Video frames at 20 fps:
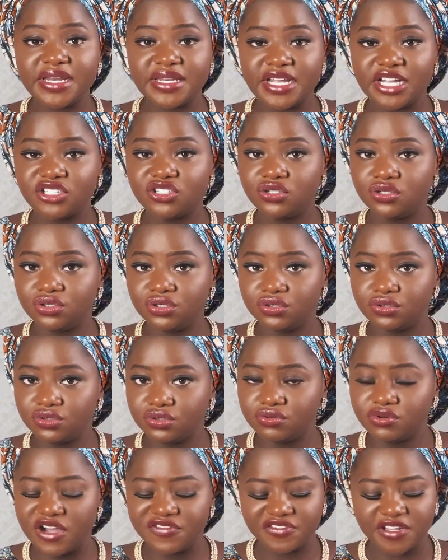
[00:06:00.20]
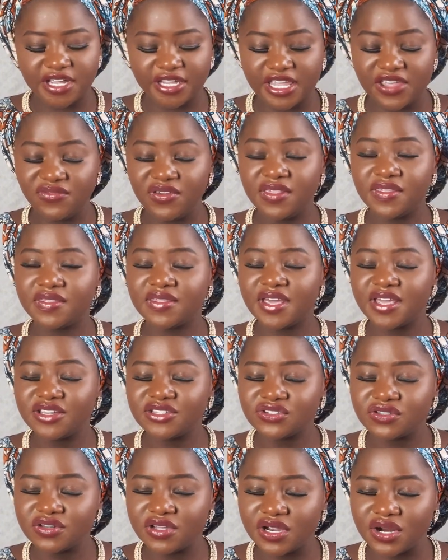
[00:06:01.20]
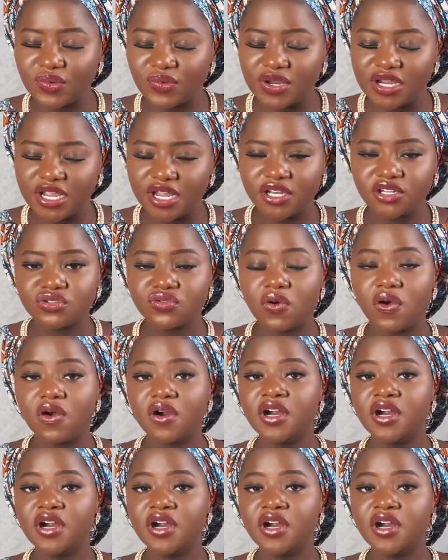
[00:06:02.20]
that you should do after giving thanks to the Creator,